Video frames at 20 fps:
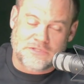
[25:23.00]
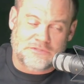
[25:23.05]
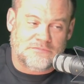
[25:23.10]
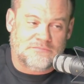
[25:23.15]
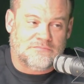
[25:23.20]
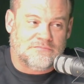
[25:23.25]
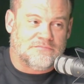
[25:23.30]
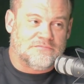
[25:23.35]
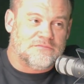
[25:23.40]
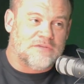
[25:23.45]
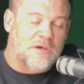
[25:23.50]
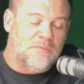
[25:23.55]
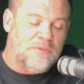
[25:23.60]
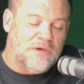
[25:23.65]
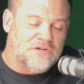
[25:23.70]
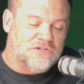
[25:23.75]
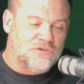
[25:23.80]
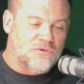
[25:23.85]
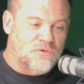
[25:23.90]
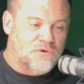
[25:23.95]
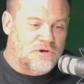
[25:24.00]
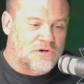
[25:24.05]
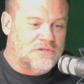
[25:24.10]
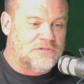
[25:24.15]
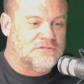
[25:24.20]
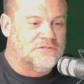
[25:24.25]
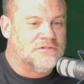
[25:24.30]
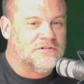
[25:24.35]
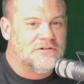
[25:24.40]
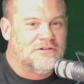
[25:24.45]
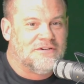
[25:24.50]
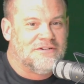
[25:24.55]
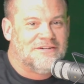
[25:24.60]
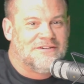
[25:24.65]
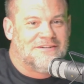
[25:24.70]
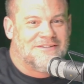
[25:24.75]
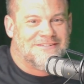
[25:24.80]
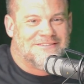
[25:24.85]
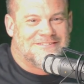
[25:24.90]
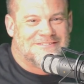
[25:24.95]
Yeah, even older. Even 10 years
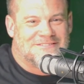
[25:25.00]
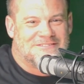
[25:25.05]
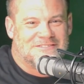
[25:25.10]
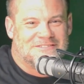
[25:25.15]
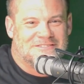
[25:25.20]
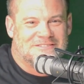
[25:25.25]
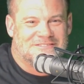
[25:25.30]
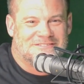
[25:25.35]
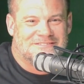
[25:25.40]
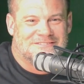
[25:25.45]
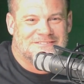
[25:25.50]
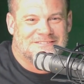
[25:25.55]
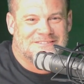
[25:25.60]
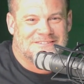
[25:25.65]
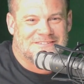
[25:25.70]
later, I'd still take her.